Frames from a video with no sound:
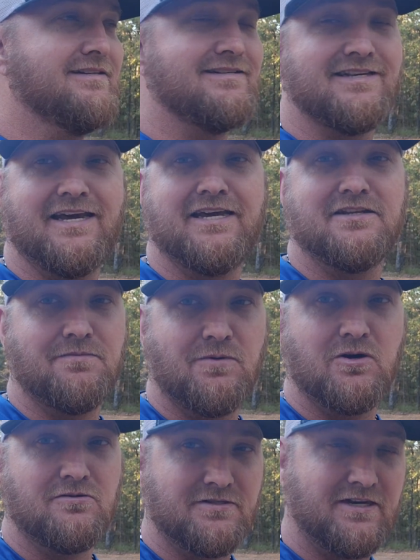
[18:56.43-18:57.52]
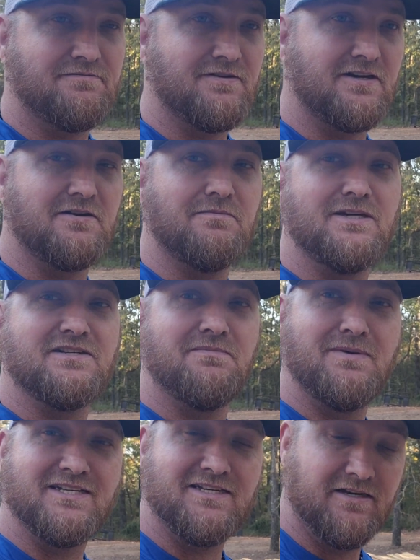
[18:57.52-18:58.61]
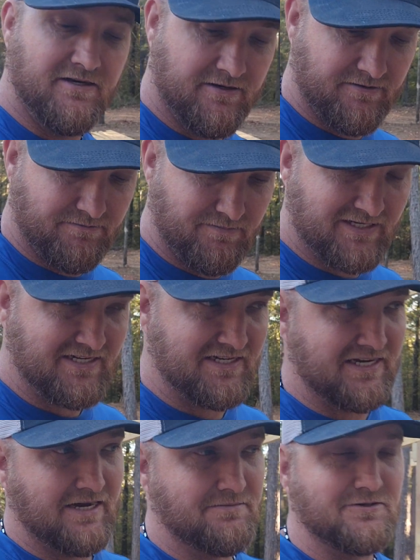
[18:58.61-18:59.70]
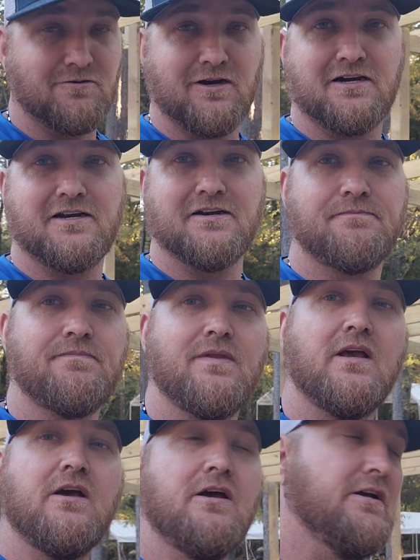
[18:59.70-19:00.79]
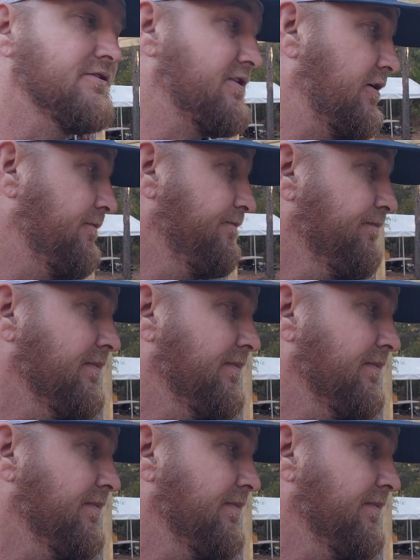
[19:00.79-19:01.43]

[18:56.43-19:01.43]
today and tomorrow is definitely going to be some busy times around here. So